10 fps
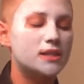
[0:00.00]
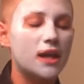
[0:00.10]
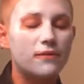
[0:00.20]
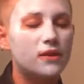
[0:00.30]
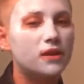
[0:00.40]

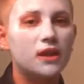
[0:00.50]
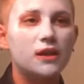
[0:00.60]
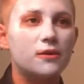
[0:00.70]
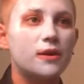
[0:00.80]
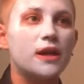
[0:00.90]
definitely
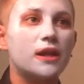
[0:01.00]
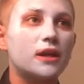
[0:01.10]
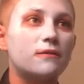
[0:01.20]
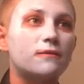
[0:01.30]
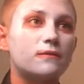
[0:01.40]
agree
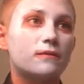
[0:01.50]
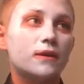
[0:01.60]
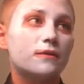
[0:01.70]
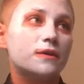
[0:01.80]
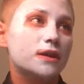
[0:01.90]
that
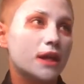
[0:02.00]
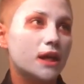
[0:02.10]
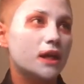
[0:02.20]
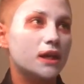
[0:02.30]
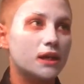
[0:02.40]
if you're
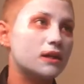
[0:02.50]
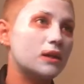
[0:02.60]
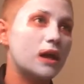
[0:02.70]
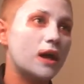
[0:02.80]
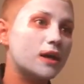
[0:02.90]
getting
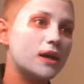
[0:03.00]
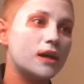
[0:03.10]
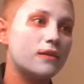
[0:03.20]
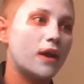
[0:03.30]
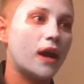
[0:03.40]

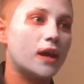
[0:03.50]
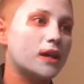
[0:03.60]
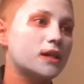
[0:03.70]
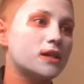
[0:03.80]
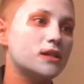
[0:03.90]
honey that
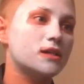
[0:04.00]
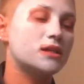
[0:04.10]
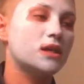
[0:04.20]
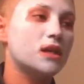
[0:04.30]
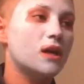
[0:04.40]

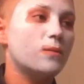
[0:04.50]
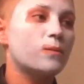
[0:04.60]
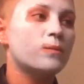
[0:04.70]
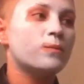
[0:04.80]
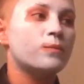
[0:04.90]
is
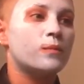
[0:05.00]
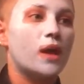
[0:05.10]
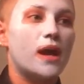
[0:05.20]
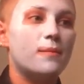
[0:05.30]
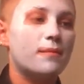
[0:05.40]

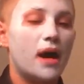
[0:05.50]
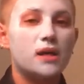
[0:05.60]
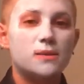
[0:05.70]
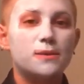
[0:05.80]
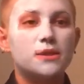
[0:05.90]
a
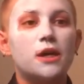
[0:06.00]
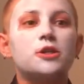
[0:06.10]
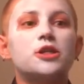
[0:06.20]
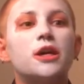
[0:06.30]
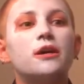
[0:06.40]
mass
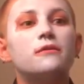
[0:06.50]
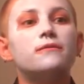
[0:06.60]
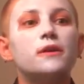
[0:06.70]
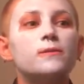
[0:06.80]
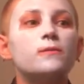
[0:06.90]
production
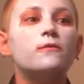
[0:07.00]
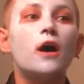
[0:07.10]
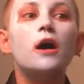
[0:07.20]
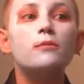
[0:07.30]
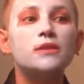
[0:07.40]
from
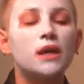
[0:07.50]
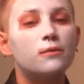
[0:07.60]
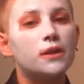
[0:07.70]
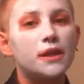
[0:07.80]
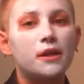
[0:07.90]
farms
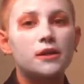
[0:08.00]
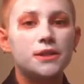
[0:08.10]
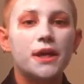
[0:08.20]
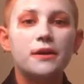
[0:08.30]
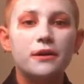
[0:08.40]
that really aren't
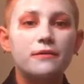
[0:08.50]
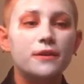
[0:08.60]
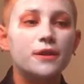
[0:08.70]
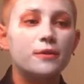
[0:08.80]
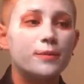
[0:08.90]
caring
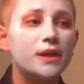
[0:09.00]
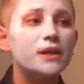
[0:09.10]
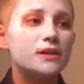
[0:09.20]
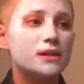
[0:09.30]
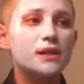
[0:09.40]
for their
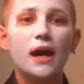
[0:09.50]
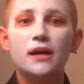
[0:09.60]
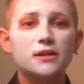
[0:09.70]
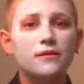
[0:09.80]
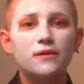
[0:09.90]
bees,
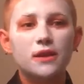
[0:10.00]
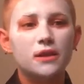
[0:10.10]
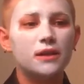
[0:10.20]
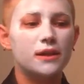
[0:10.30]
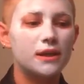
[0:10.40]
yeah,
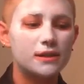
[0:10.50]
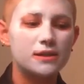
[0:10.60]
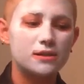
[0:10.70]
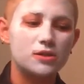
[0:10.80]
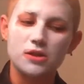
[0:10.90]
definitely, like,
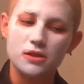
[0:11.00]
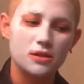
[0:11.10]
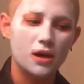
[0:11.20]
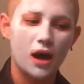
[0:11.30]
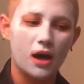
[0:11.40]
that's just
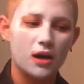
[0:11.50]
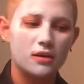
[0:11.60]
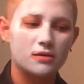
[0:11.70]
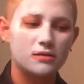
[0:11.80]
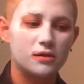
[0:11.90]
not
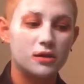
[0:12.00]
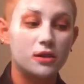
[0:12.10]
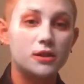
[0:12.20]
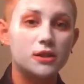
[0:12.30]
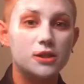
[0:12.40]

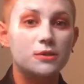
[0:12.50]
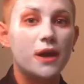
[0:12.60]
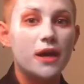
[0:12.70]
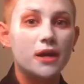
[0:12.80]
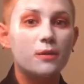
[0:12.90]
good to do
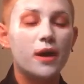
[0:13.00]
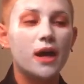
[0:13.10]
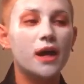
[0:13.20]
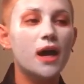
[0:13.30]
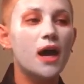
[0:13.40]

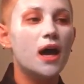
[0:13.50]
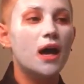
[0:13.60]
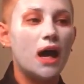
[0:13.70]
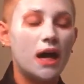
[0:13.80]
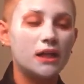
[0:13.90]
anyway.
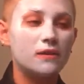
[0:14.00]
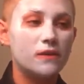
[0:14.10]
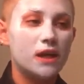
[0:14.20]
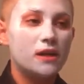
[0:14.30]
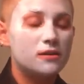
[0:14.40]
I live
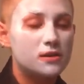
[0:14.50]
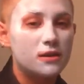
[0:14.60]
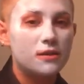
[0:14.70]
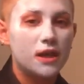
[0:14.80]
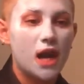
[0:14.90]
in
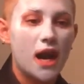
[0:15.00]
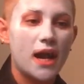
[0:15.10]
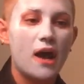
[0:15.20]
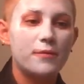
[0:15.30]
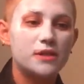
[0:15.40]
Arizona. I
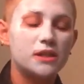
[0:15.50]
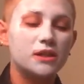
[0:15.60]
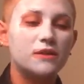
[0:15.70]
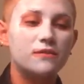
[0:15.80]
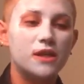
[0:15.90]
happen to
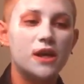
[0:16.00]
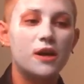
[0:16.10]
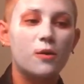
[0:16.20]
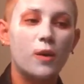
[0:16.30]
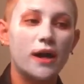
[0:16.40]
live
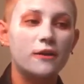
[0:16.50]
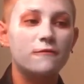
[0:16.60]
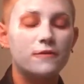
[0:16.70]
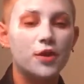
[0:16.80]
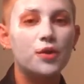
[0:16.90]
near quite a
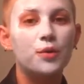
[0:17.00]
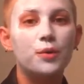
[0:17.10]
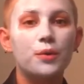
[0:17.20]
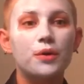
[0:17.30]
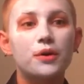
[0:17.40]

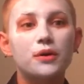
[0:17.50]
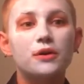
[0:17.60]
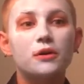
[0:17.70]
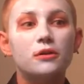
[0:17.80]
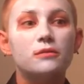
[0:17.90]
few
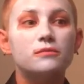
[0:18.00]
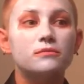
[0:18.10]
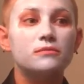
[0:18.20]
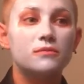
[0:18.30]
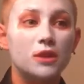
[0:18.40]

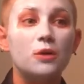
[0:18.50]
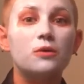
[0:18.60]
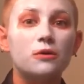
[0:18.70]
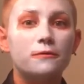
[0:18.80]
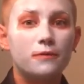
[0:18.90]

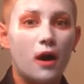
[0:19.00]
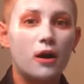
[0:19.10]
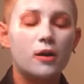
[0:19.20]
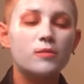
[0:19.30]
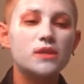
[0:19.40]
local
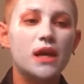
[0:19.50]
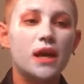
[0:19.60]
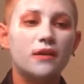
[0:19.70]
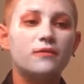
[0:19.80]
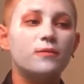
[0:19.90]
farms, and
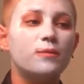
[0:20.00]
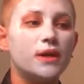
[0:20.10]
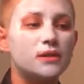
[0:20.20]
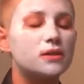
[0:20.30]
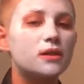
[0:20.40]
I've
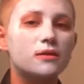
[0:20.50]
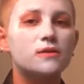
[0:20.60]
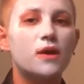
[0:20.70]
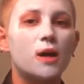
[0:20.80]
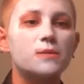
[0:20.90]
been to
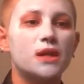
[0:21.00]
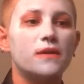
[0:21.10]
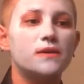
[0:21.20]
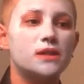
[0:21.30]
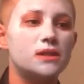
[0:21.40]
those farms and
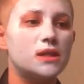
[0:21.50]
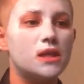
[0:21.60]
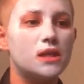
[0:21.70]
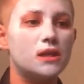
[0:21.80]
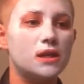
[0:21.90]
I've
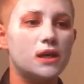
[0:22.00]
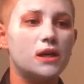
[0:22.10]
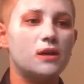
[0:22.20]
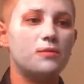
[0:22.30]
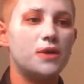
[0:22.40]
seen
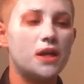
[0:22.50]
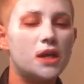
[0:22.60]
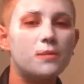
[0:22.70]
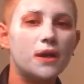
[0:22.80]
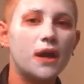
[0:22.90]
their
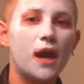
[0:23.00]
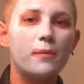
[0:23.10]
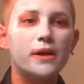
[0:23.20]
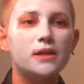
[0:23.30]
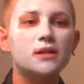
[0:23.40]
beekeeping
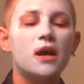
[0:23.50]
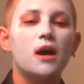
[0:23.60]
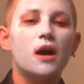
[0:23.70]
habits,